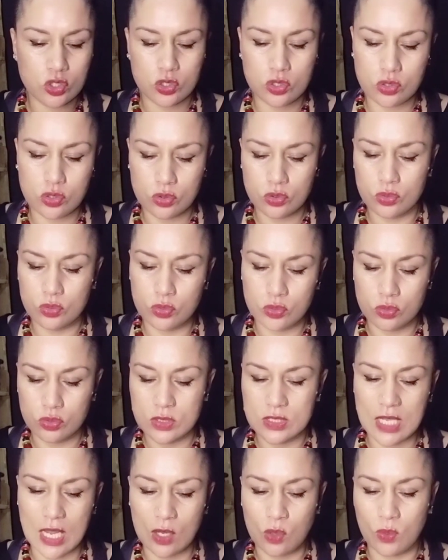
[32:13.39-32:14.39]
to
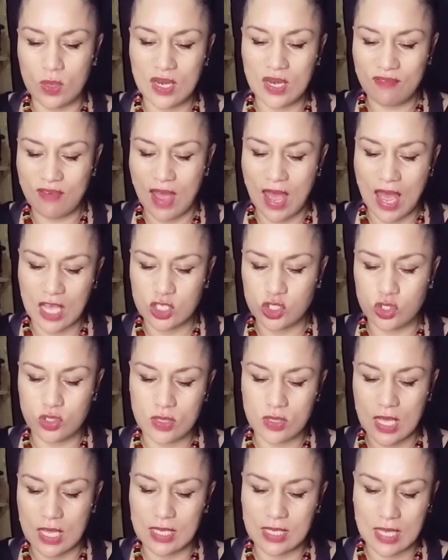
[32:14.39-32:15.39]
take whatever
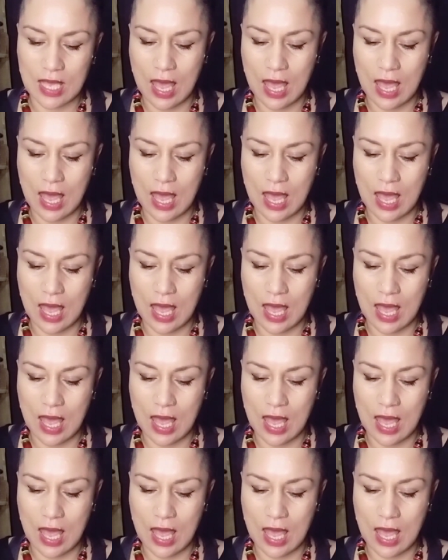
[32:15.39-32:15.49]
action they